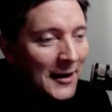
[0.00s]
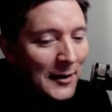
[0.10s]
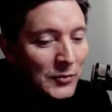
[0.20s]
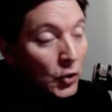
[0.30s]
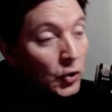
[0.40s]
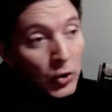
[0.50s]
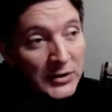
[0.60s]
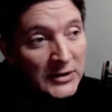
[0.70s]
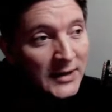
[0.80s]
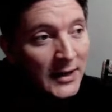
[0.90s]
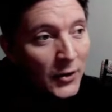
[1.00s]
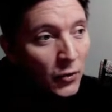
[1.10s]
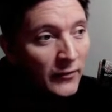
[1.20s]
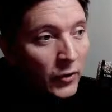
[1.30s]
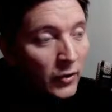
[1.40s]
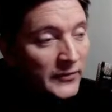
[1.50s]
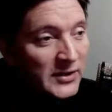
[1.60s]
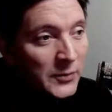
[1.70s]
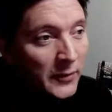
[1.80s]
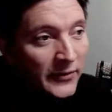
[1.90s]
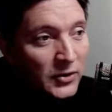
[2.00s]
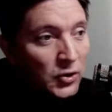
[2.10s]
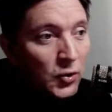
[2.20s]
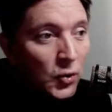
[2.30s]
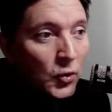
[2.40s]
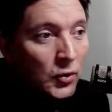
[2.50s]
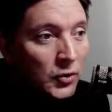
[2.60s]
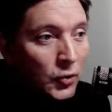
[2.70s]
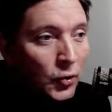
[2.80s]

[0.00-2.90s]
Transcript: John Hughes has taken over. Obviously, we've had Yogi. We've